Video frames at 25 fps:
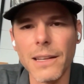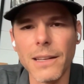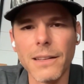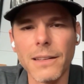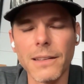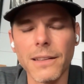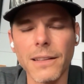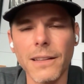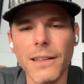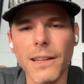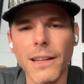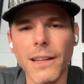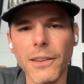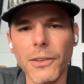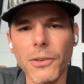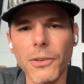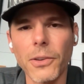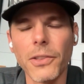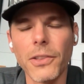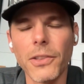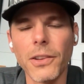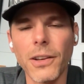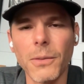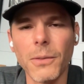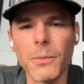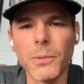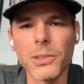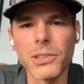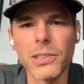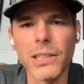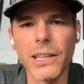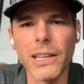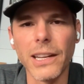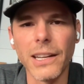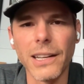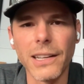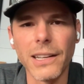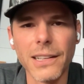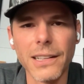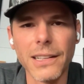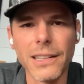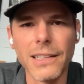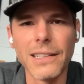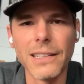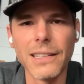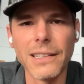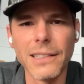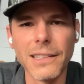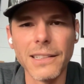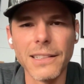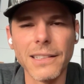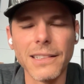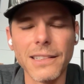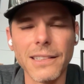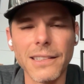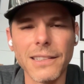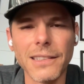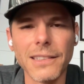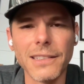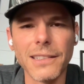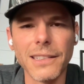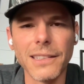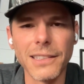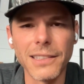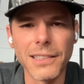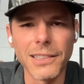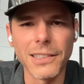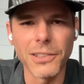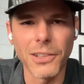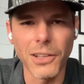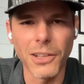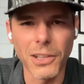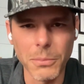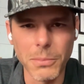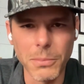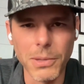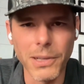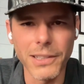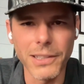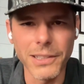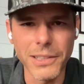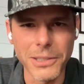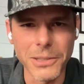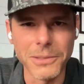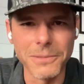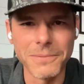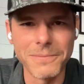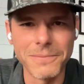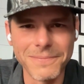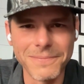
And that little thought was saying, this is all about you.